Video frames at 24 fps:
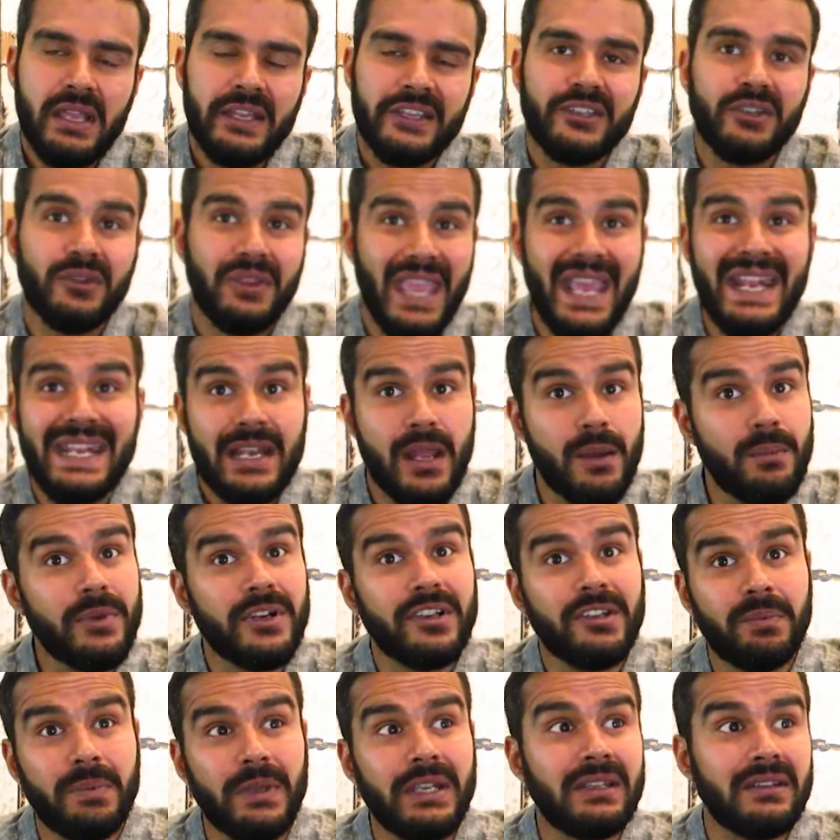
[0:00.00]
So that number
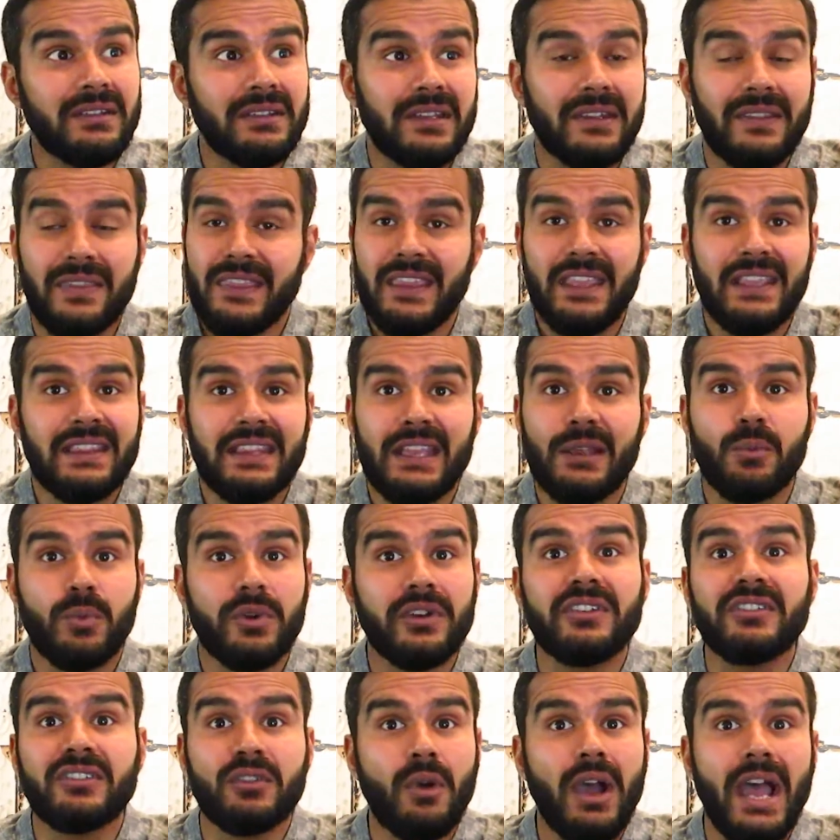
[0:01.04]
has been, the thing that
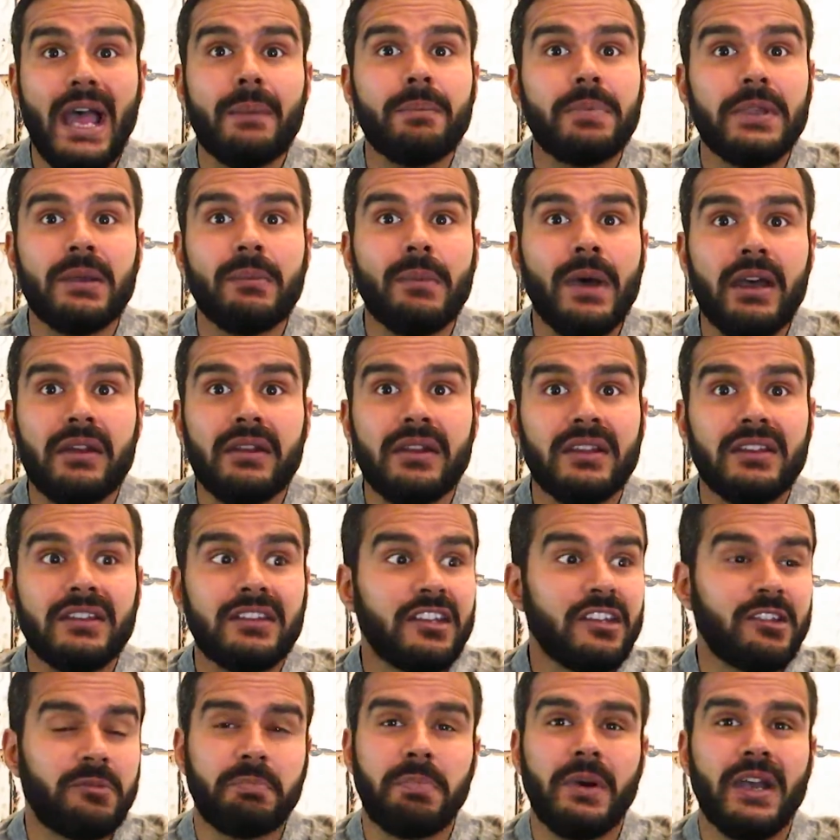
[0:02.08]
we're so happy about is,
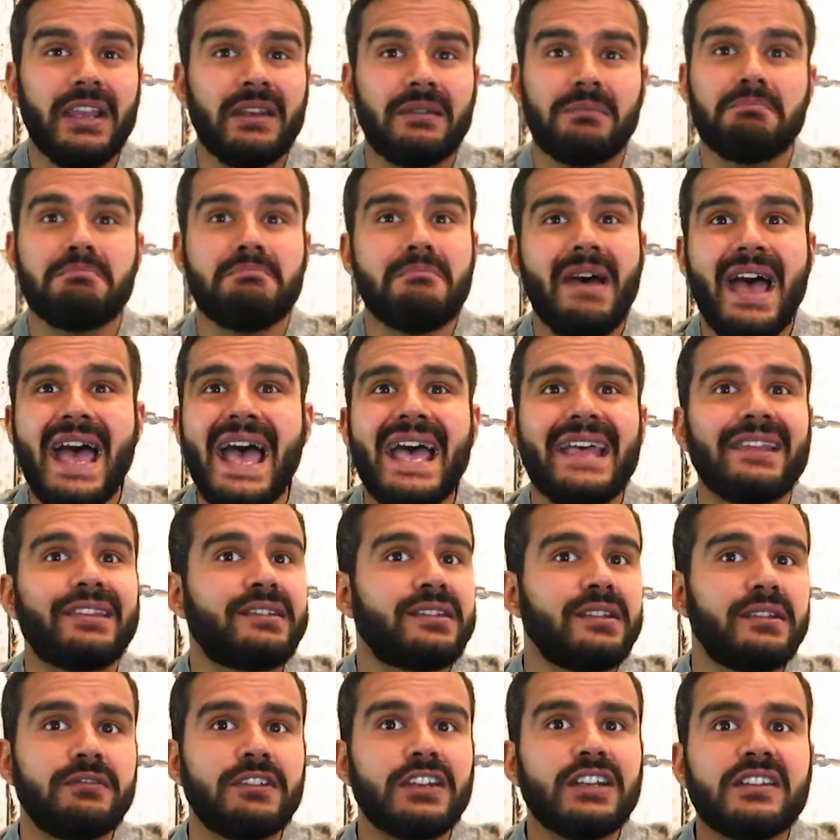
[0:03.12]
despite
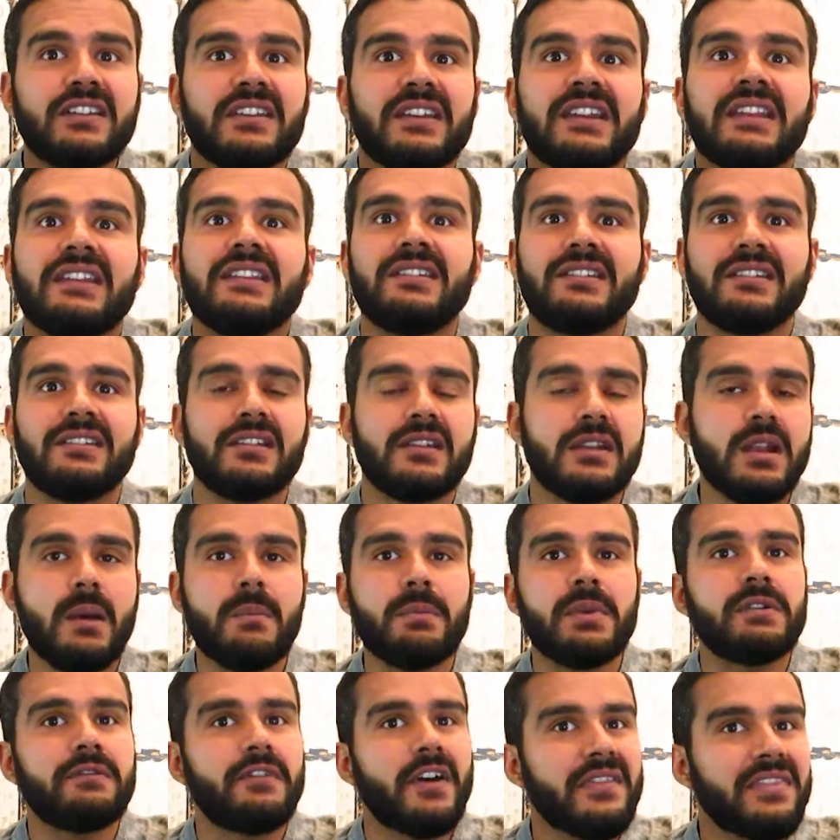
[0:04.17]
massive increase in the
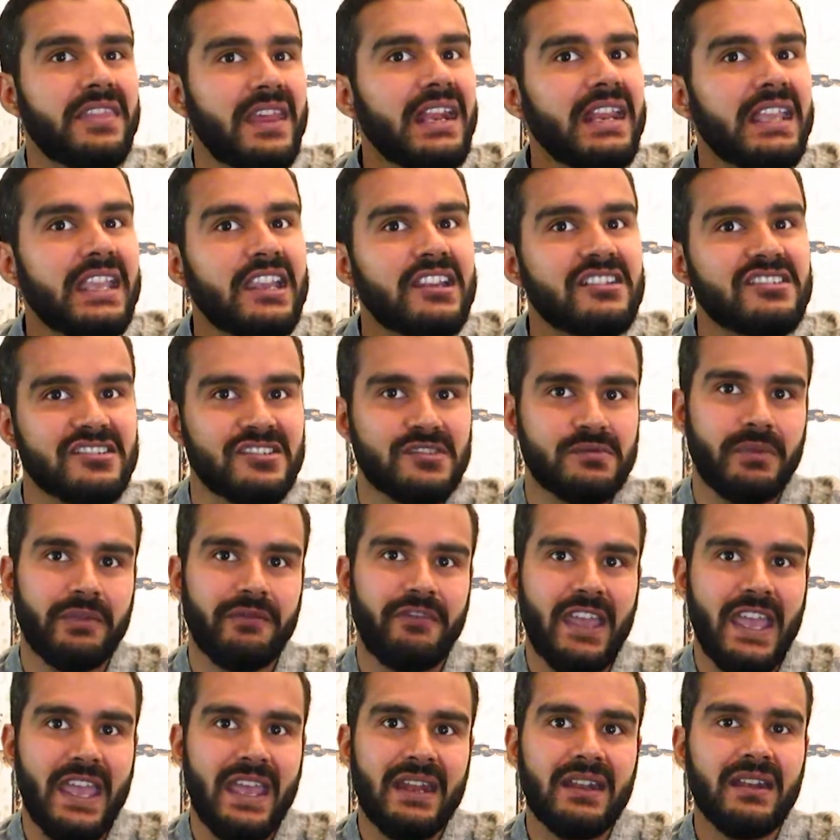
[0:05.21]
number of authentications
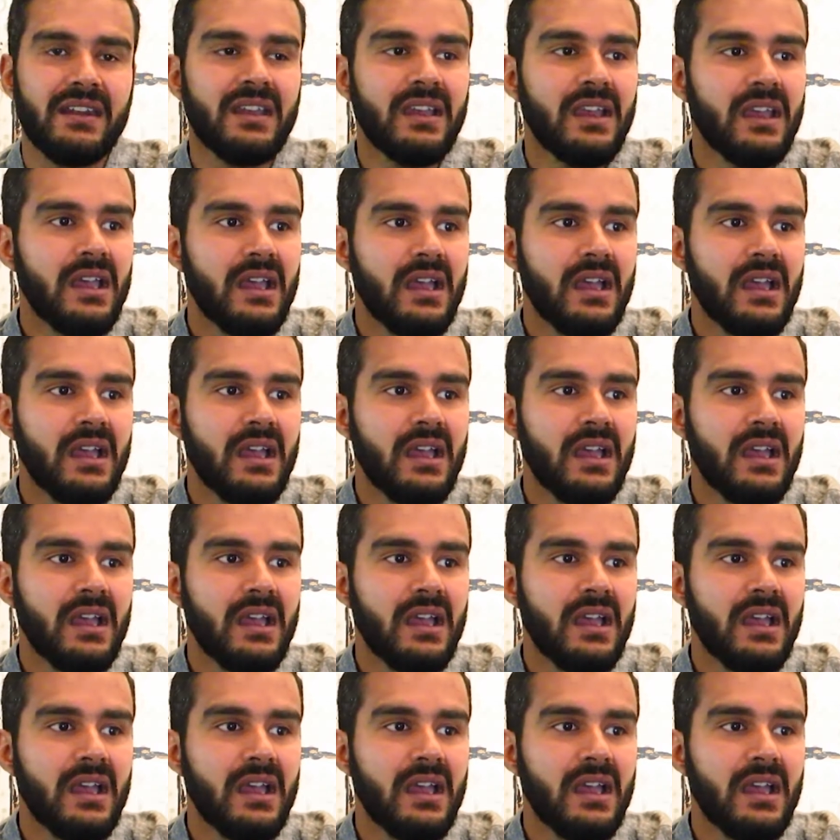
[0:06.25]
we've had,